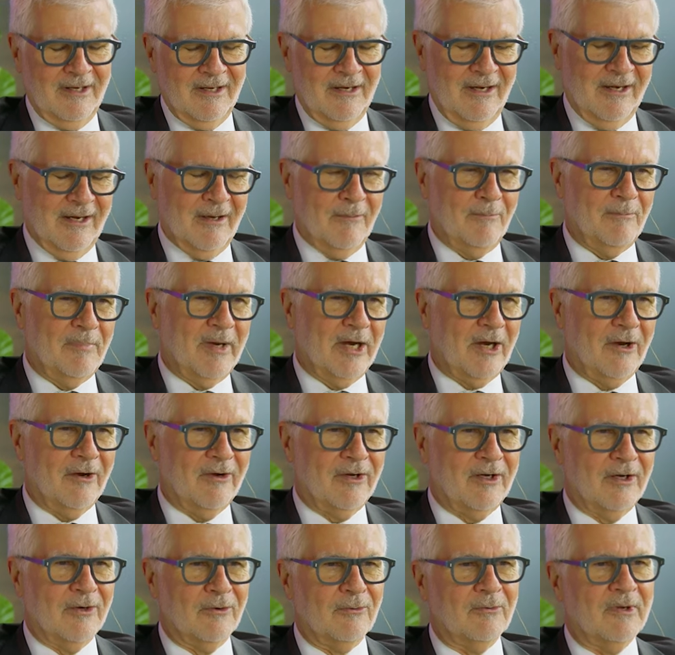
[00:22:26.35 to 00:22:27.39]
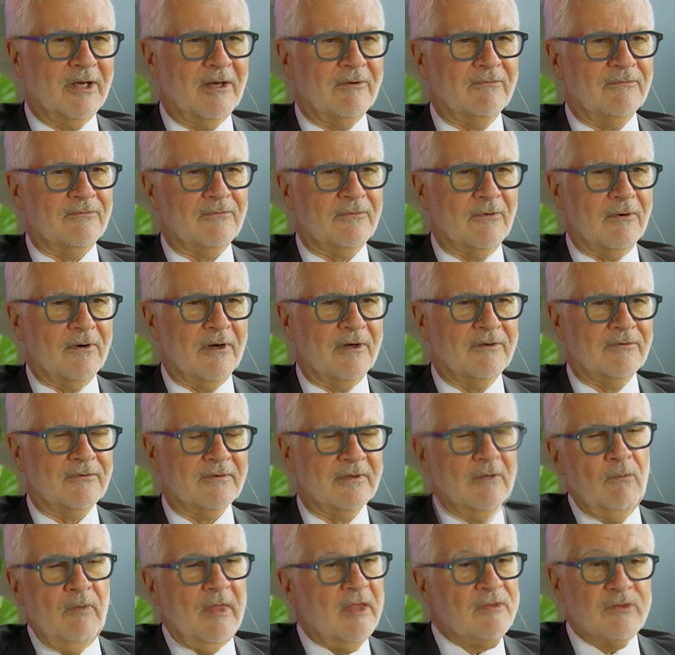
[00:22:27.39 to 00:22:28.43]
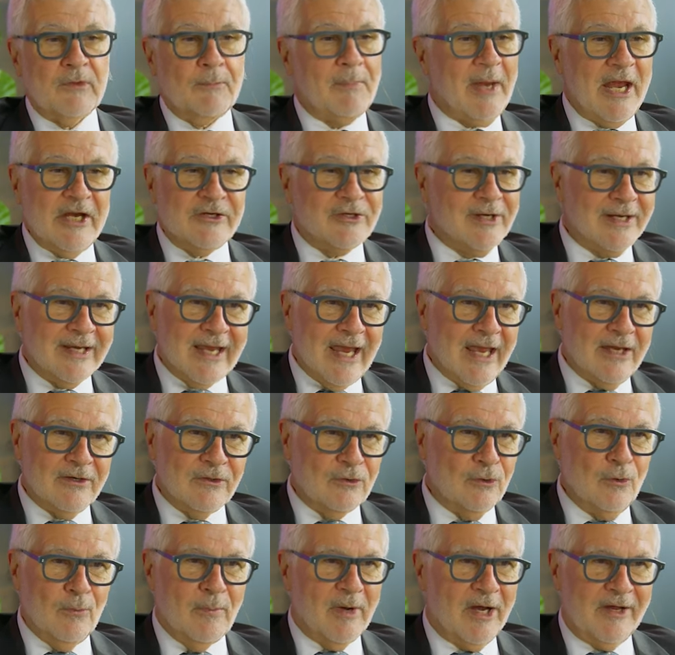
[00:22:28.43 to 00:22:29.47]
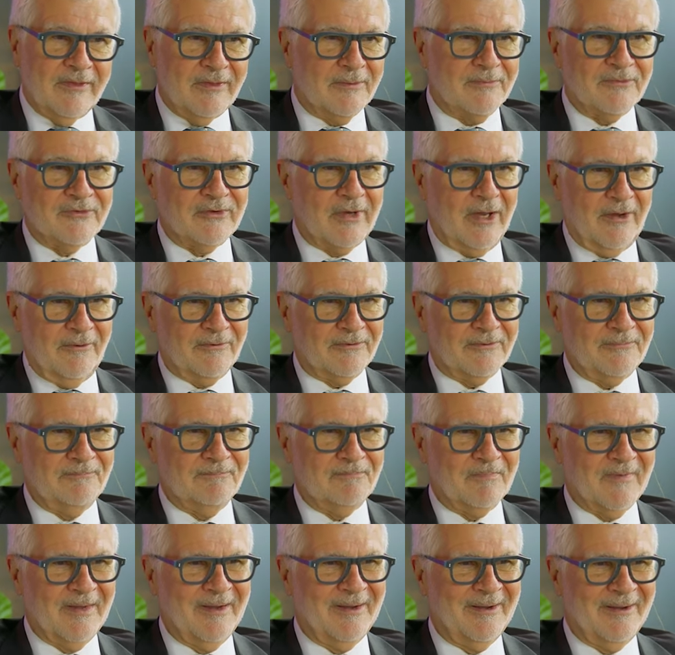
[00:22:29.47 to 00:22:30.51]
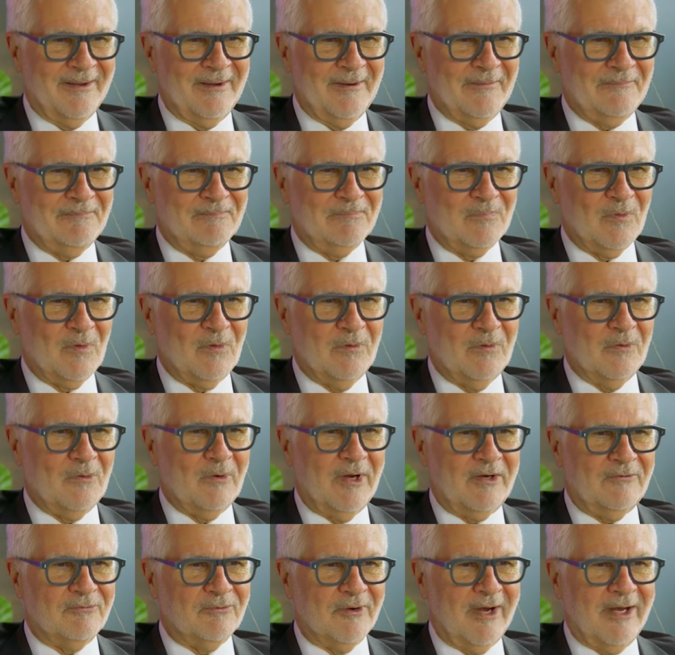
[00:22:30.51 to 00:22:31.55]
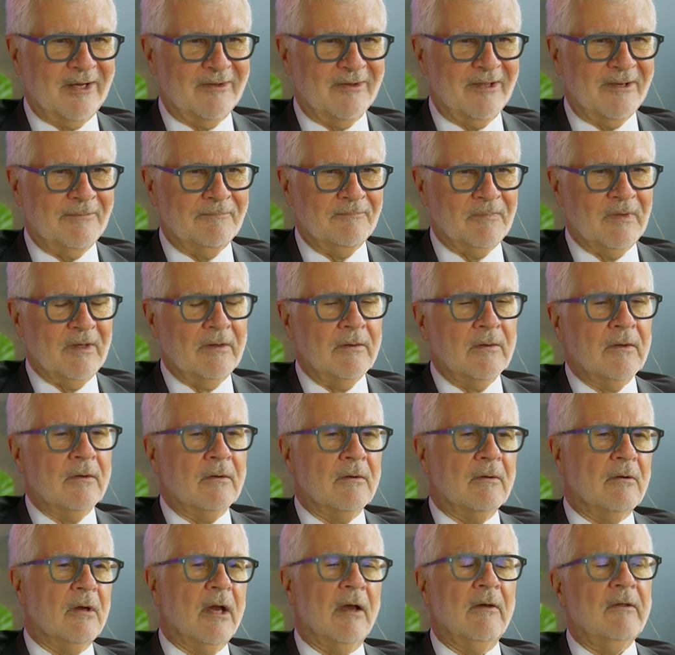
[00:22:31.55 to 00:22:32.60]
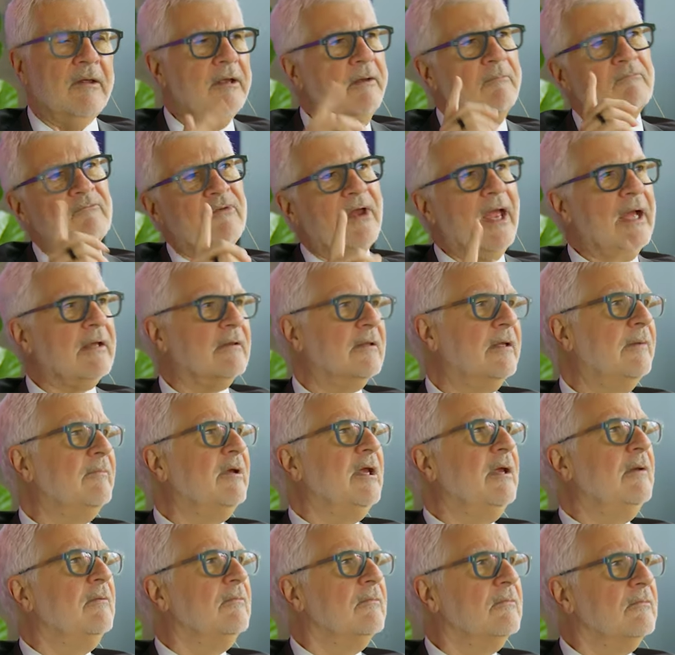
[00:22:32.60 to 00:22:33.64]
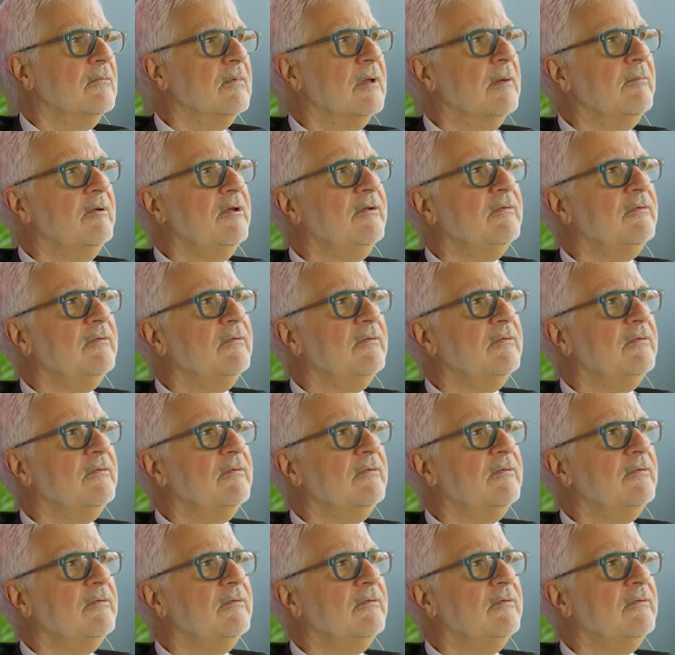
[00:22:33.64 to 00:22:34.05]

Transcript: getting a barrier reinforced that the patient can't do by themselves, um, quite frankly. Uh, in fact, let me let me